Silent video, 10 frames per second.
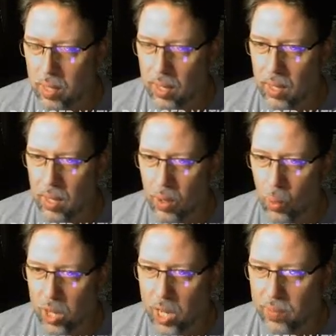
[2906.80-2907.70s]
or you
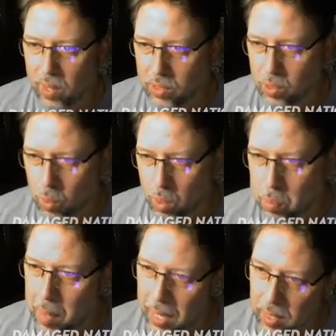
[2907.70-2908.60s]
have to have someone
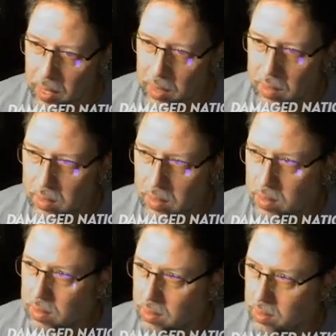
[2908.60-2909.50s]
manning
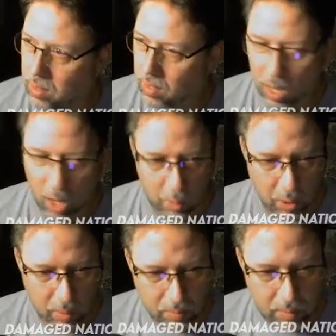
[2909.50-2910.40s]
a camera
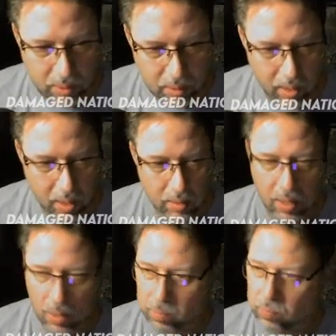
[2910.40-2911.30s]
the entire time
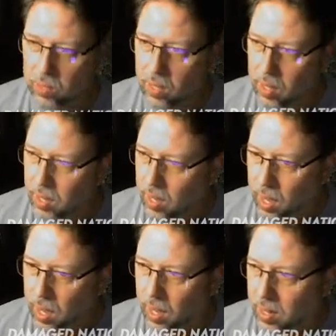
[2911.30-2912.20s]

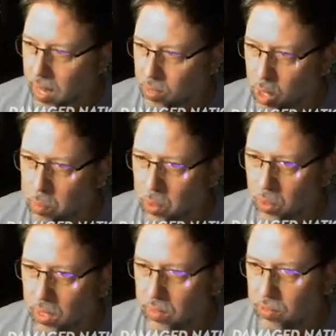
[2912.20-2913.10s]
and have the ability
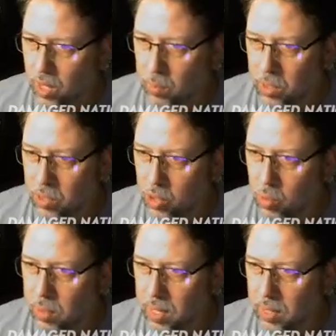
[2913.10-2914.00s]
for them to zoom
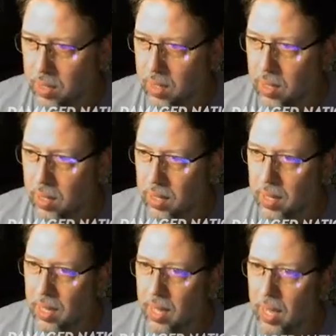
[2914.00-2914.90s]
in
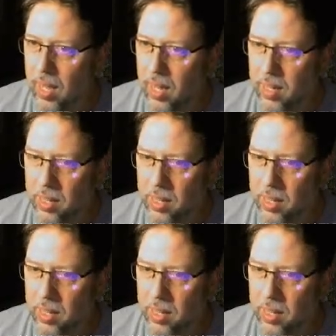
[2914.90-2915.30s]
and